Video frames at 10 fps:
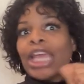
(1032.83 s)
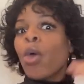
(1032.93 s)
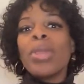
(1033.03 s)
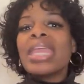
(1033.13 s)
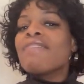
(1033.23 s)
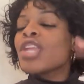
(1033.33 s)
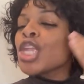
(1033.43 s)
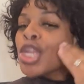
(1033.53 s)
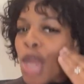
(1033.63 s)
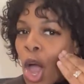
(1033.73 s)
they don't
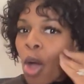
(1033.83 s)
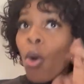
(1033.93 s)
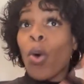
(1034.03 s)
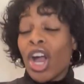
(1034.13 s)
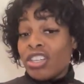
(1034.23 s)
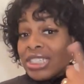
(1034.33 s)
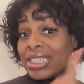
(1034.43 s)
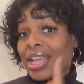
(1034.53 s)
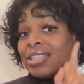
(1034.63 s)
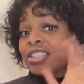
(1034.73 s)
even know or
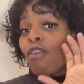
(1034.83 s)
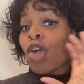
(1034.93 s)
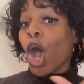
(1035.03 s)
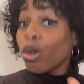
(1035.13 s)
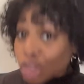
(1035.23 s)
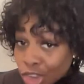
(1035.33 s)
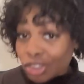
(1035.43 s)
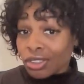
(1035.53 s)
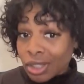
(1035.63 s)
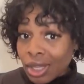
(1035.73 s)
understand their
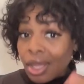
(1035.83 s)
culture.